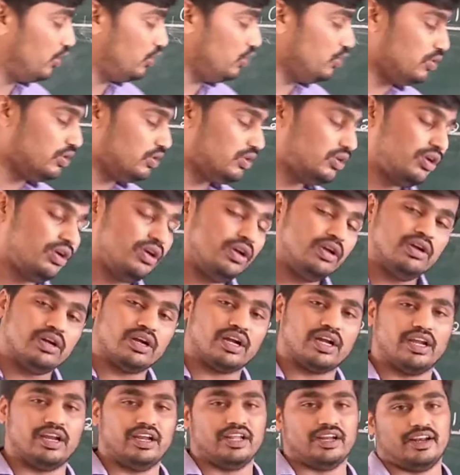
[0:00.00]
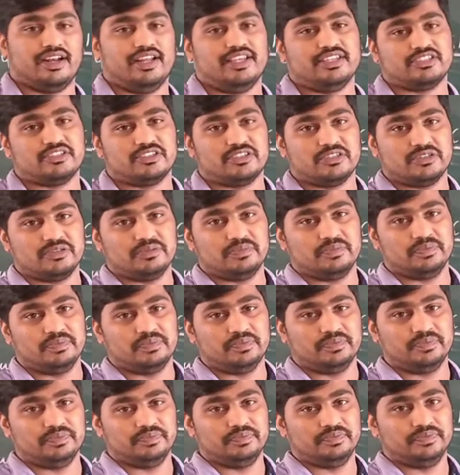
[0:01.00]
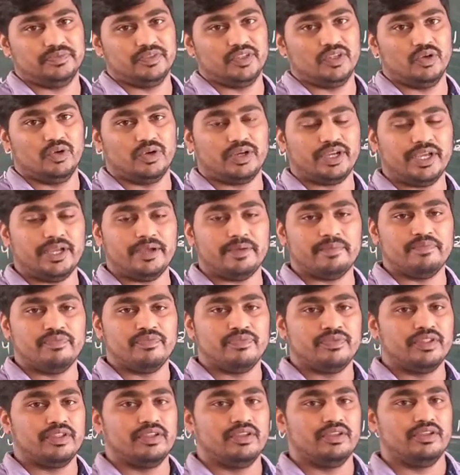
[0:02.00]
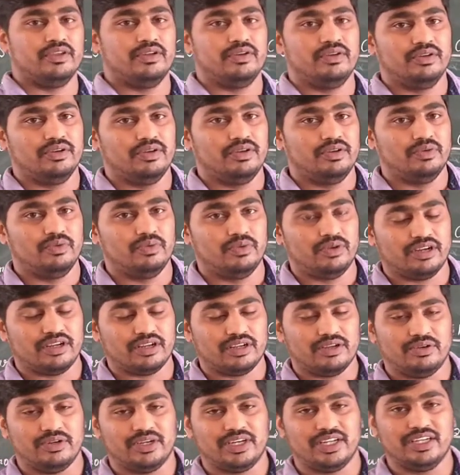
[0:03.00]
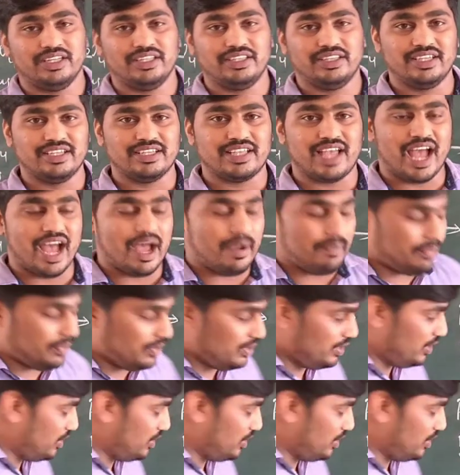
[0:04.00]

to colorless. Okay, what are the things happen